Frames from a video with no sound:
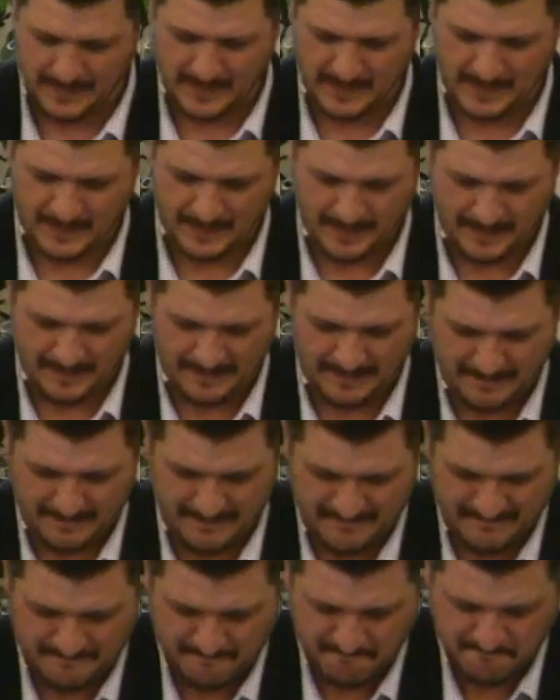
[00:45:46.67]

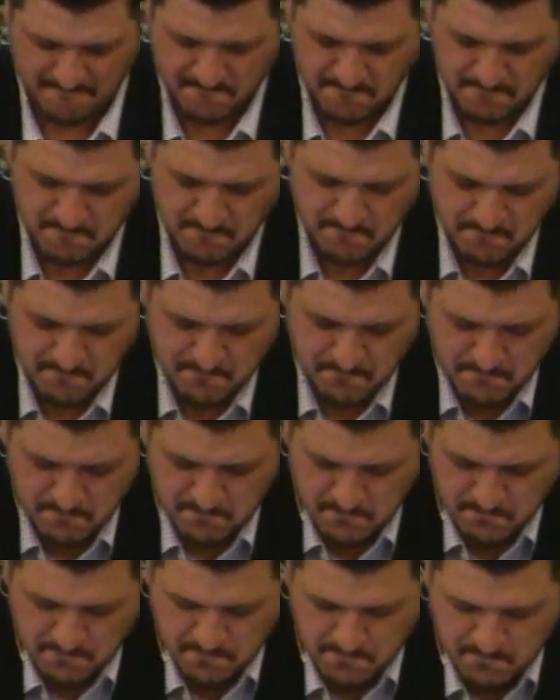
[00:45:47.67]

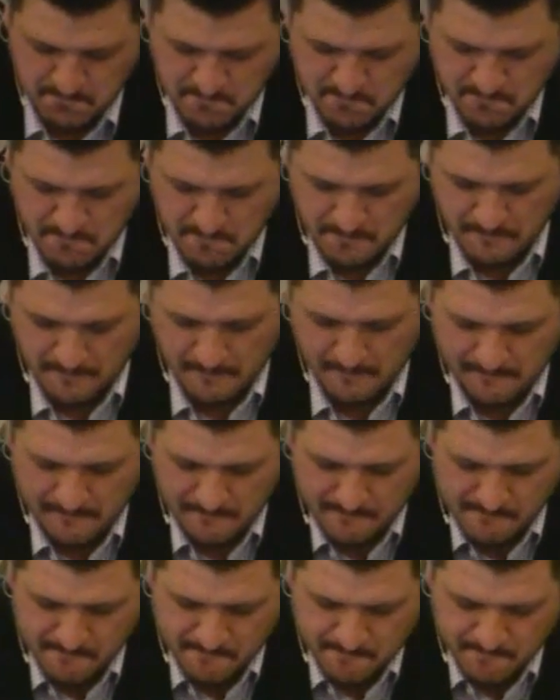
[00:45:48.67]

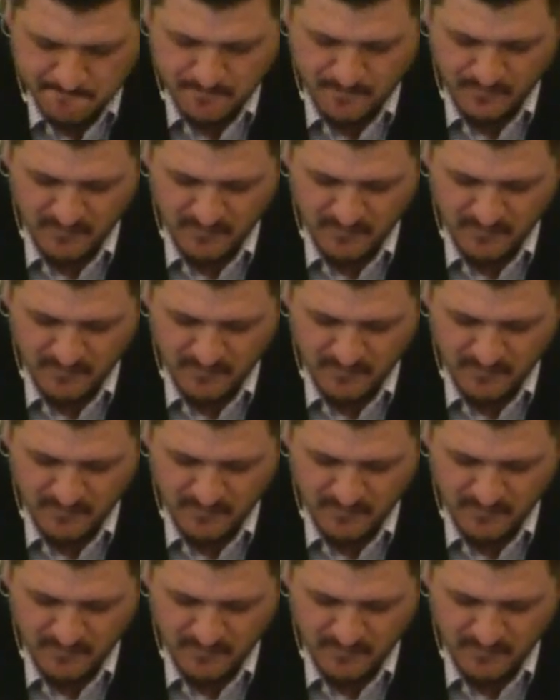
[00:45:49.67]
(silence)